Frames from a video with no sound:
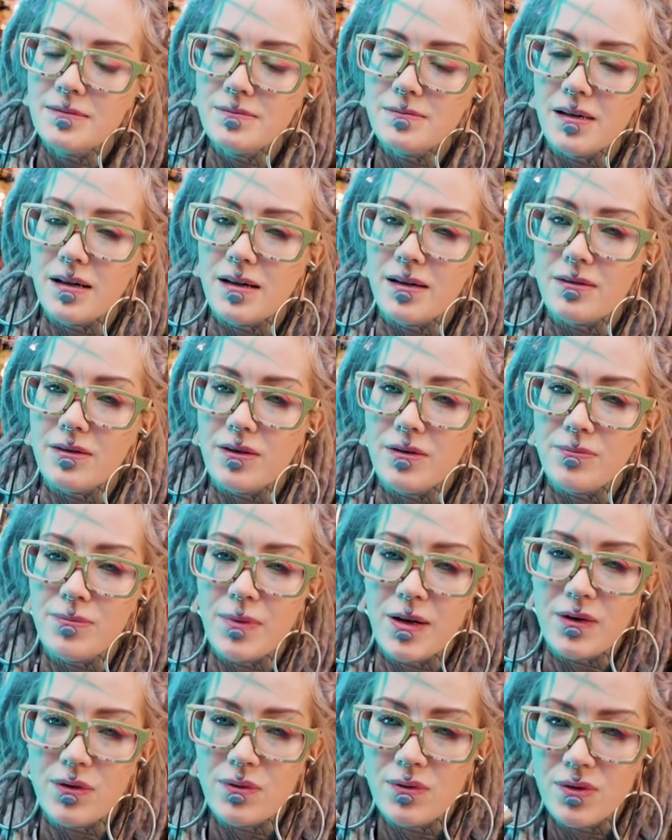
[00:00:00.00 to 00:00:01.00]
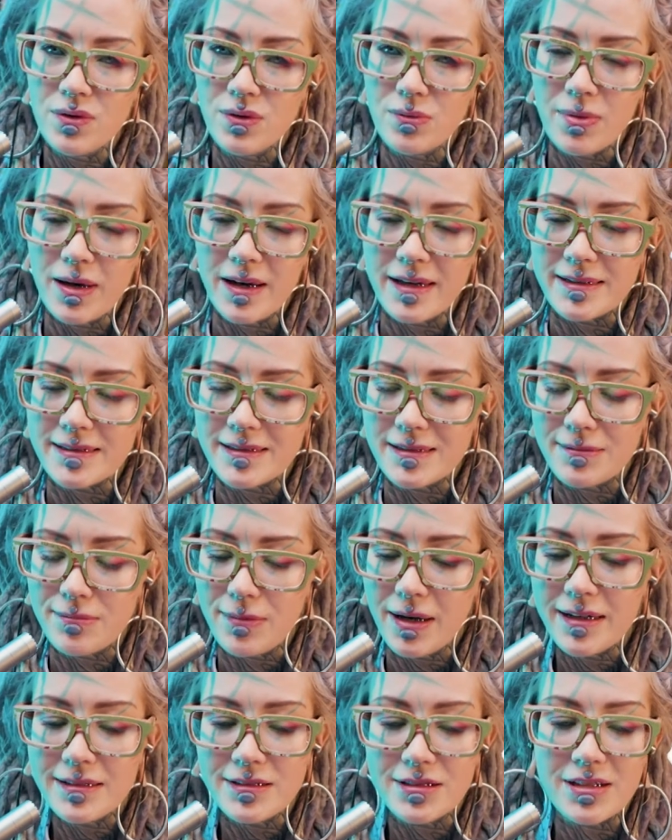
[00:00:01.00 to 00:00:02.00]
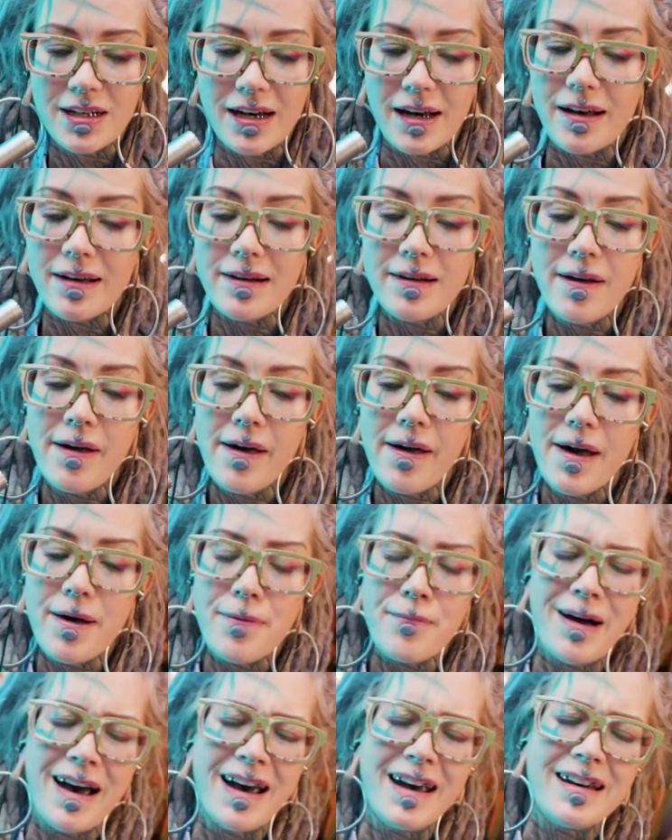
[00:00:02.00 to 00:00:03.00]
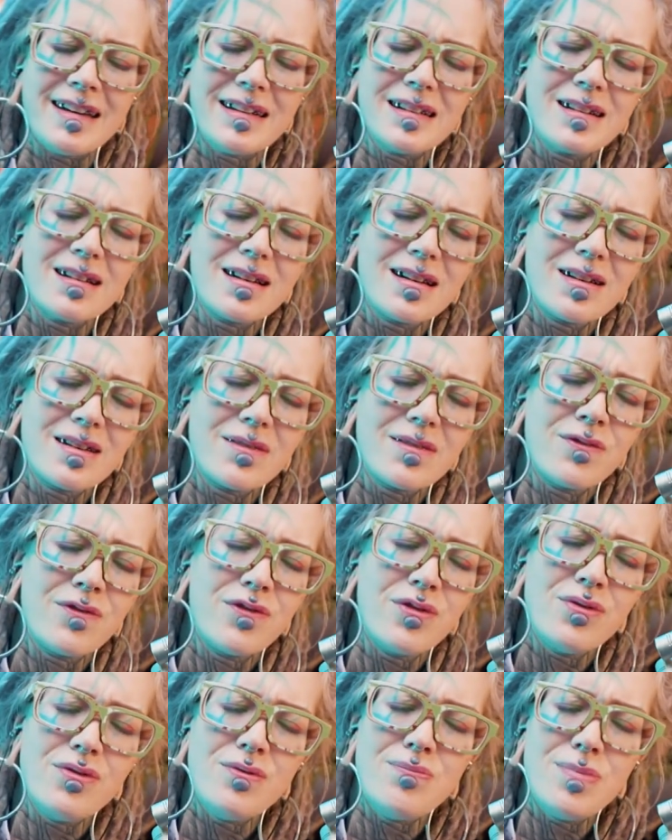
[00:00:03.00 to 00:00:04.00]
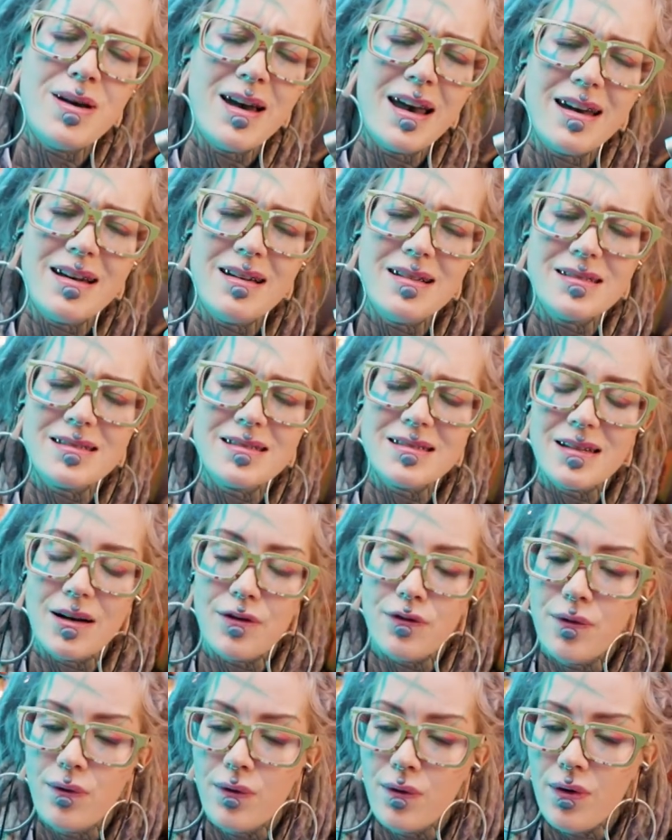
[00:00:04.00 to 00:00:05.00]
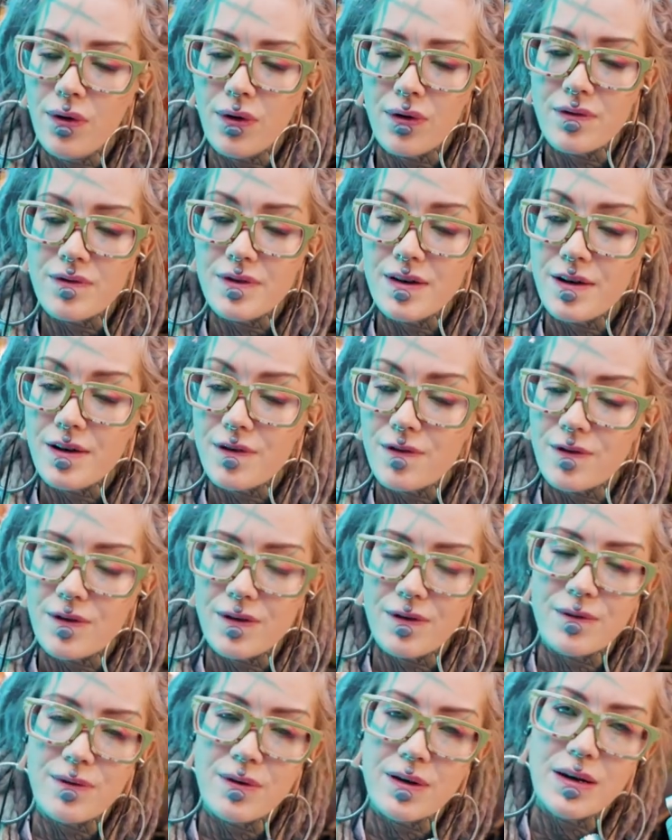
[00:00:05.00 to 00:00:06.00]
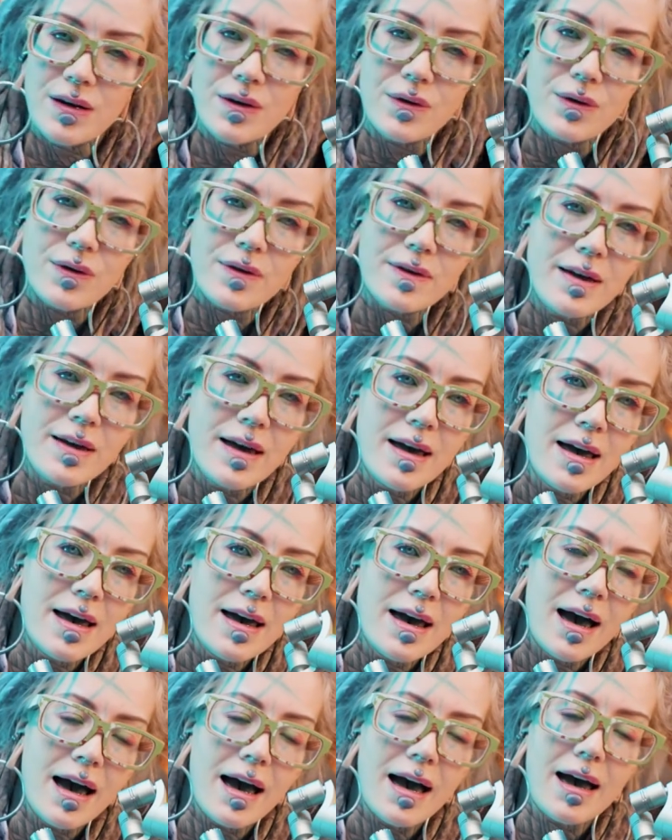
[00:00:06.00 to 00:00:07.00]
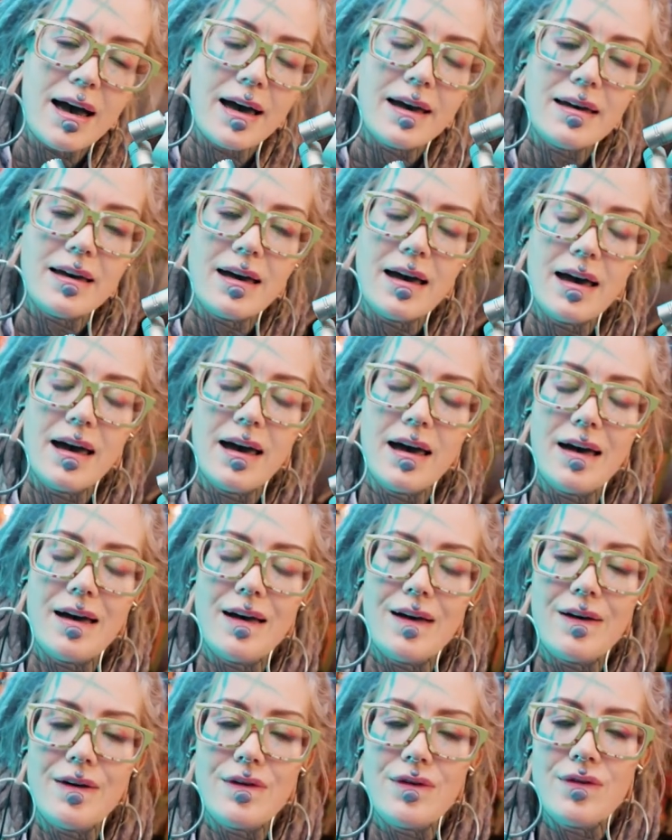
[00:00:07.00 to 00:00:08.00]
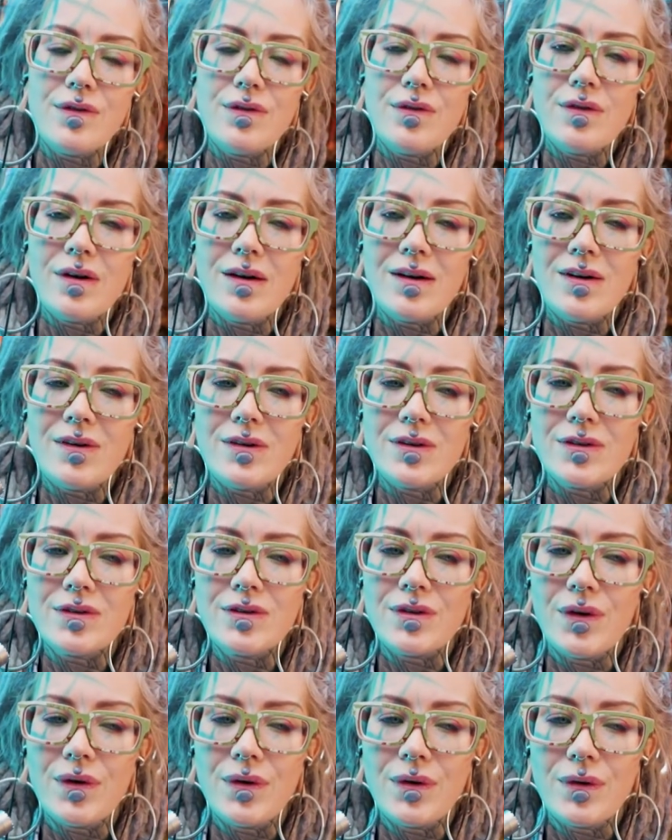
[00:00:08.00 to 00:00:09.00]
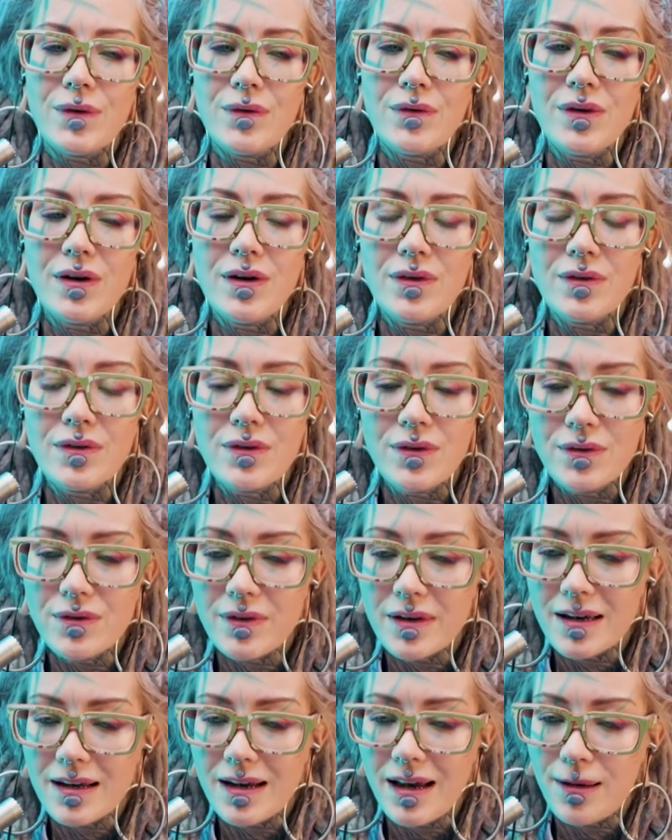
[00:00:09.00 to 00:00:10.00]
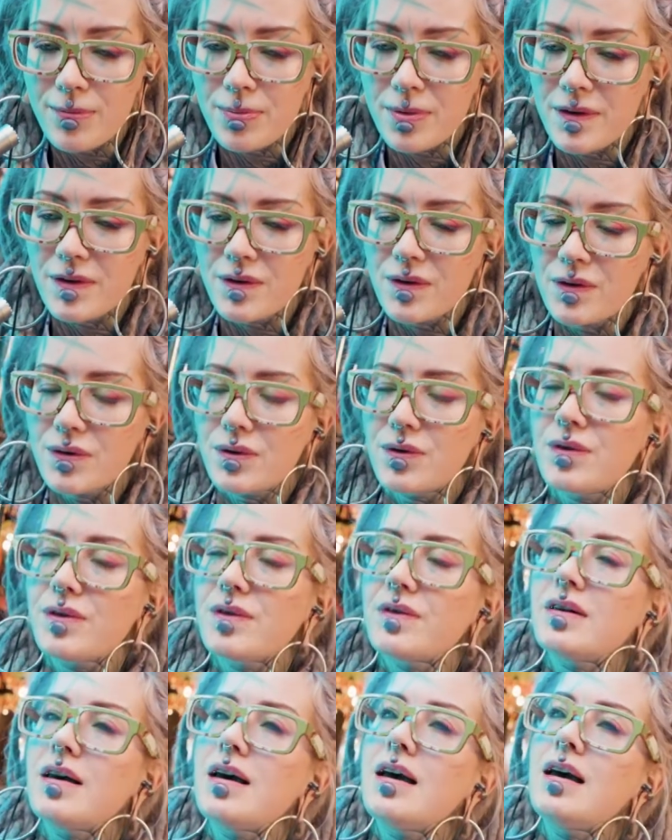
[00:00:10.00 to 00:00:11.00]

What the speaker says: on my YouTube ASMR channel. My full playlists are full of different videos. I have also philosophical episodes.